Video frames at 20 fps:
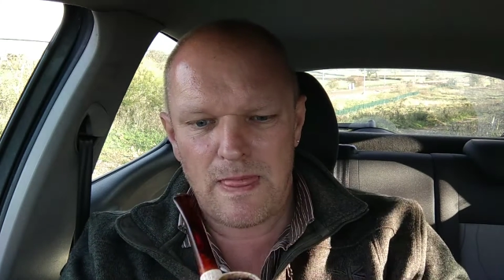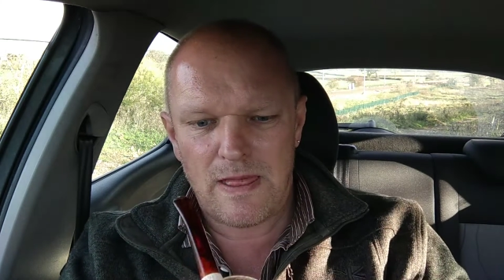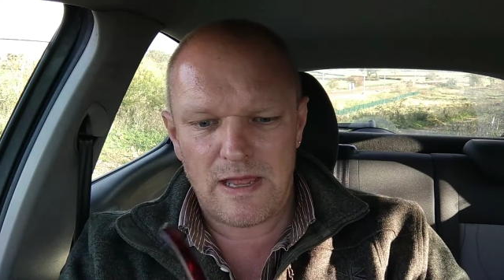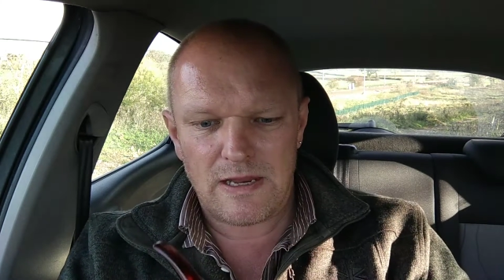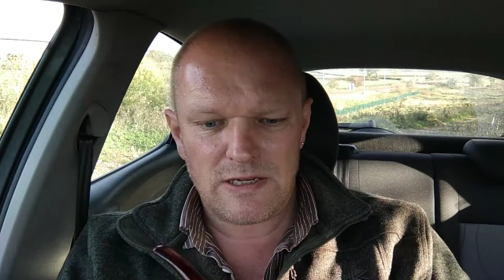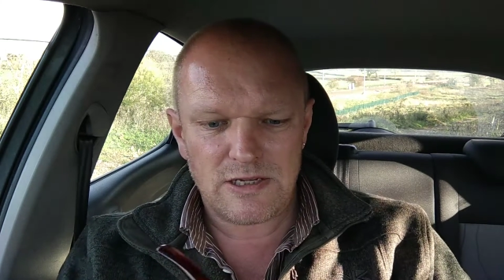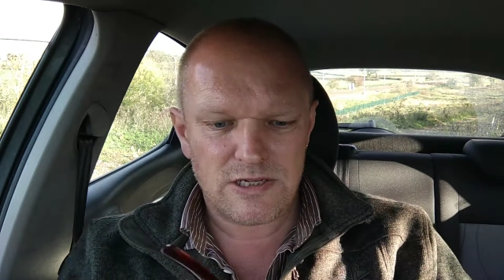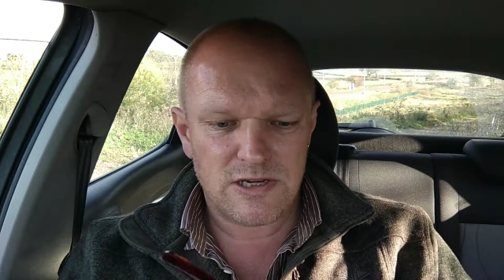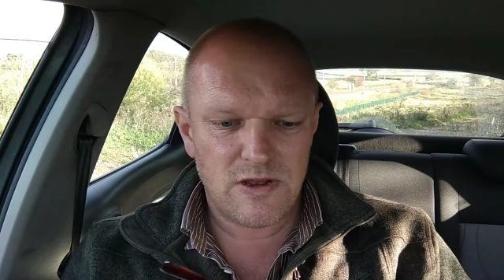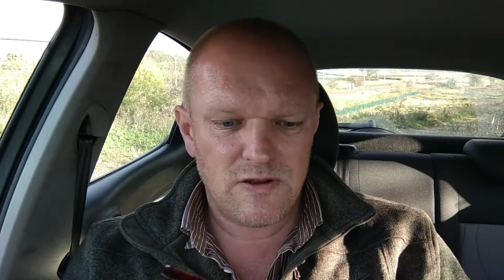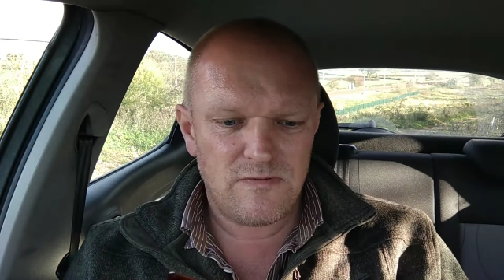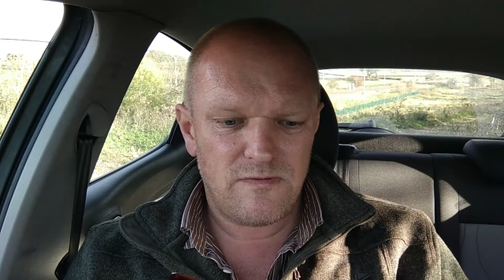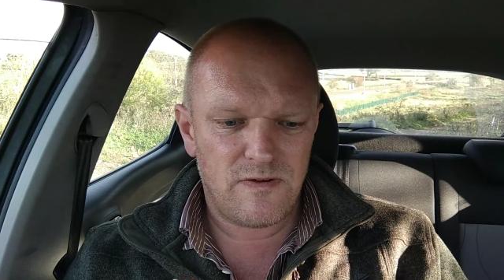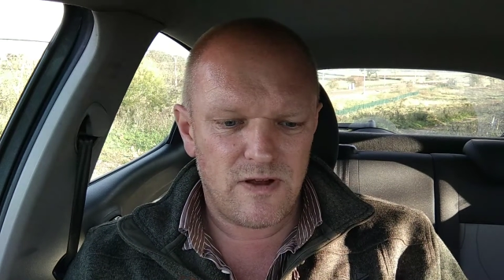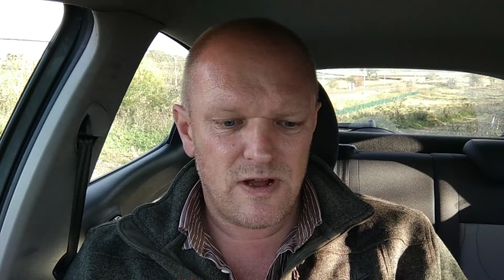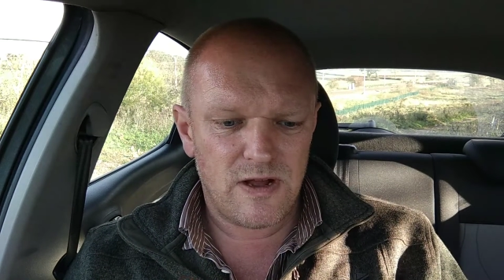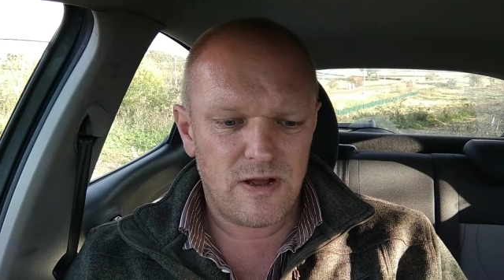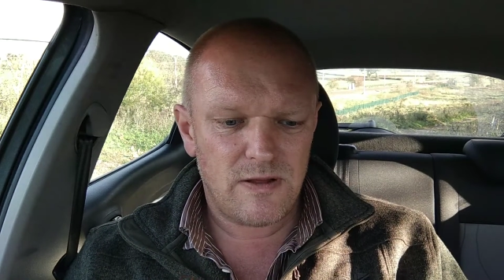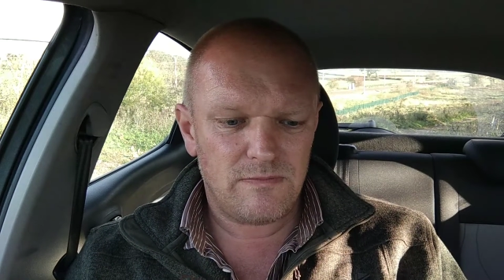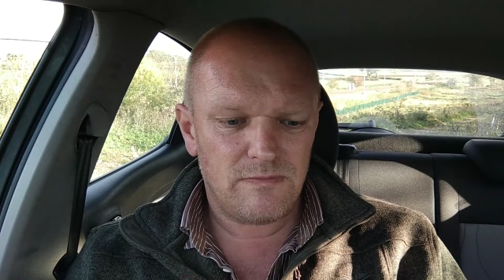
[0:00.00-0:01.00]
And so
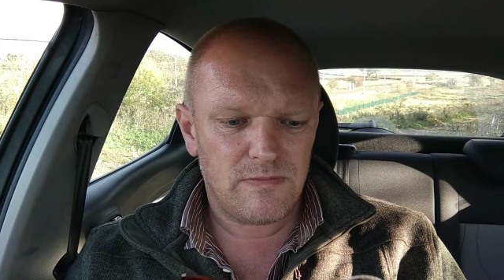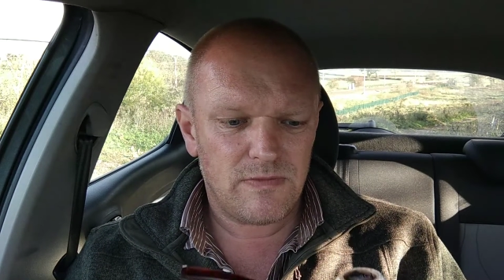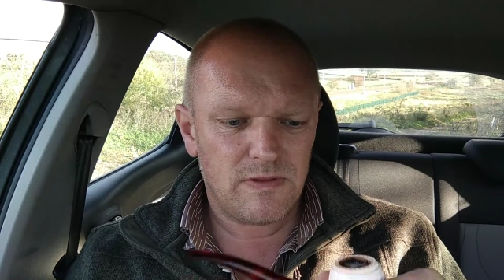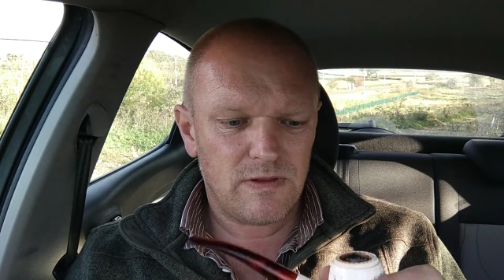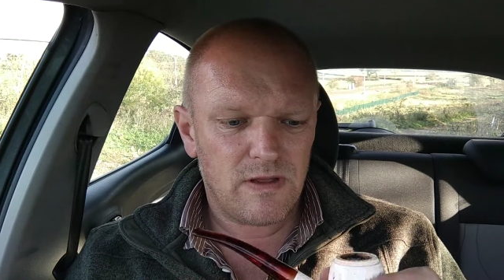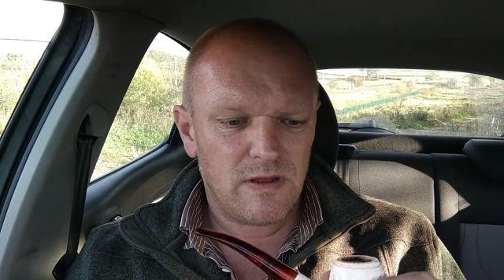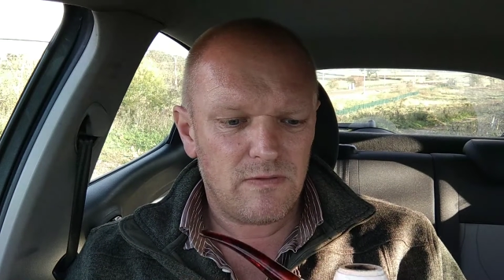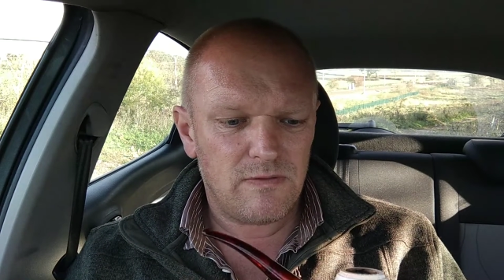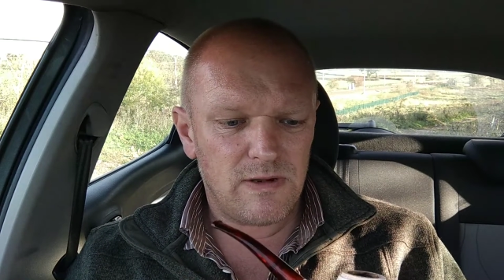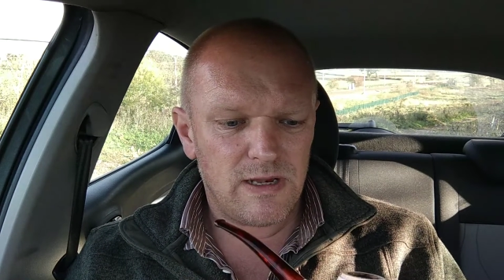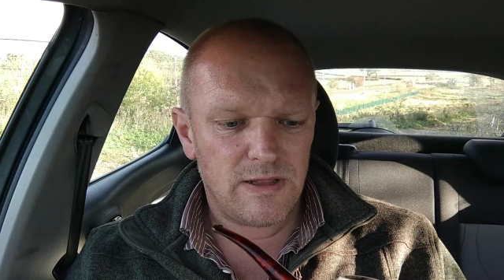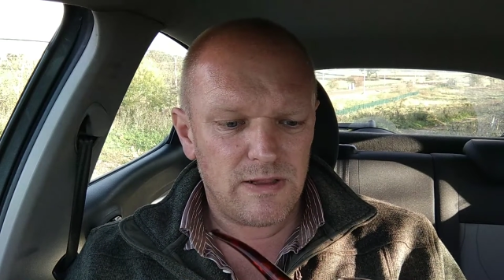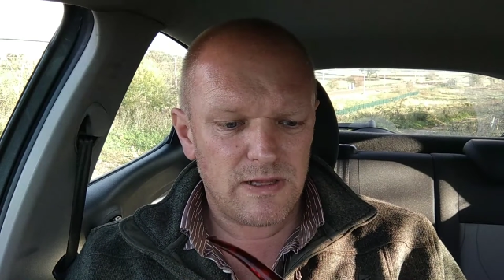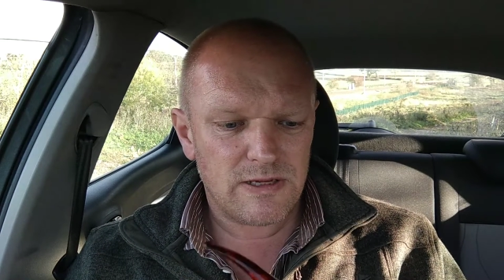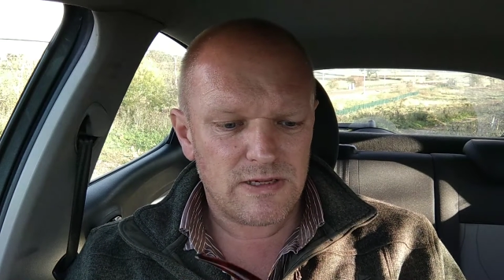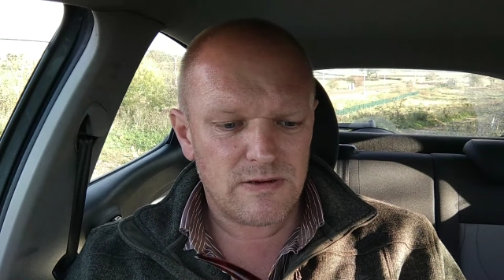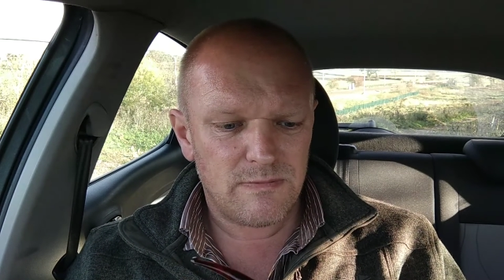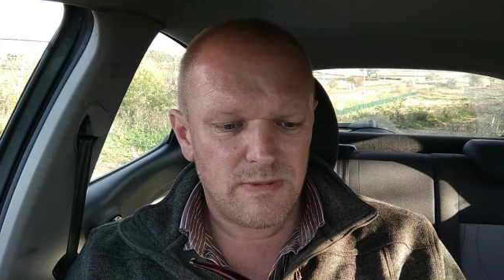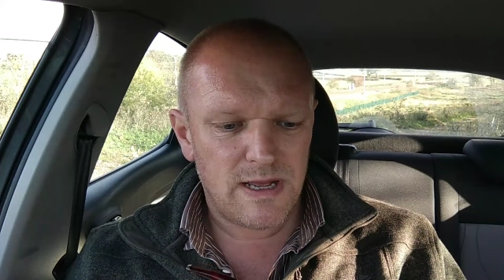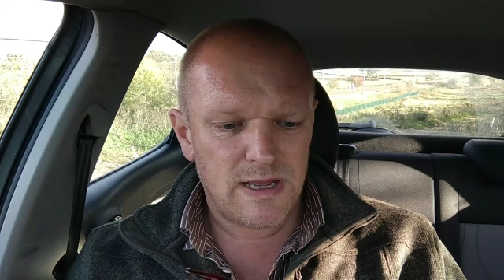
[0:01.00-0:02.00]
far, I've lit
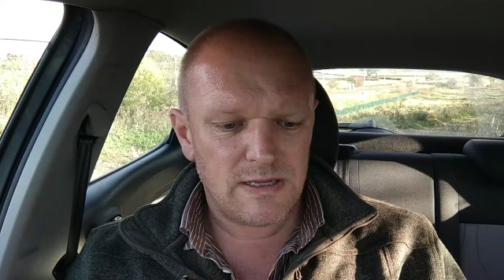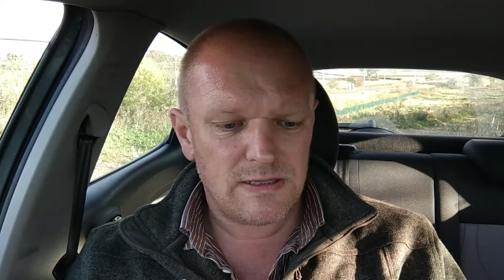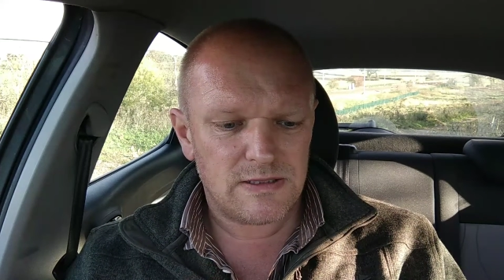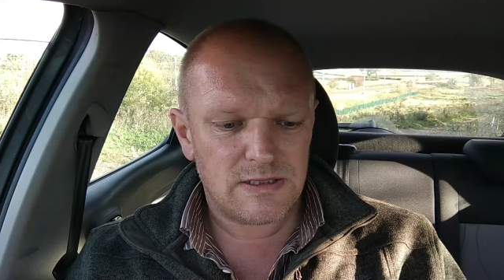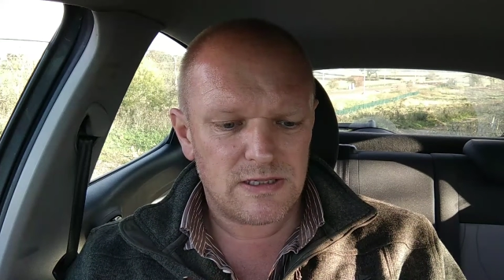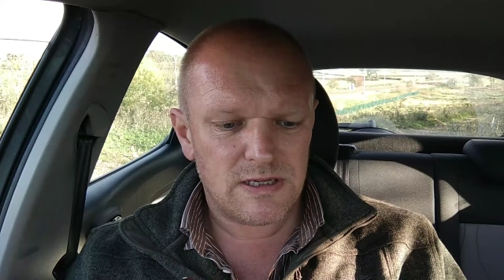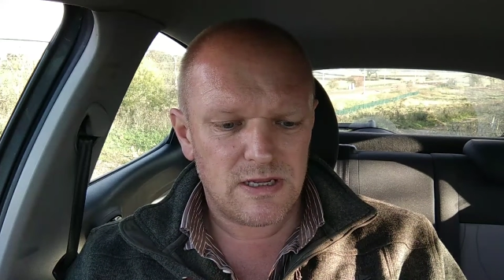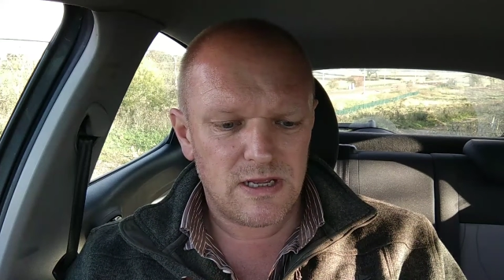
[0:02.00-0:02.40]
this about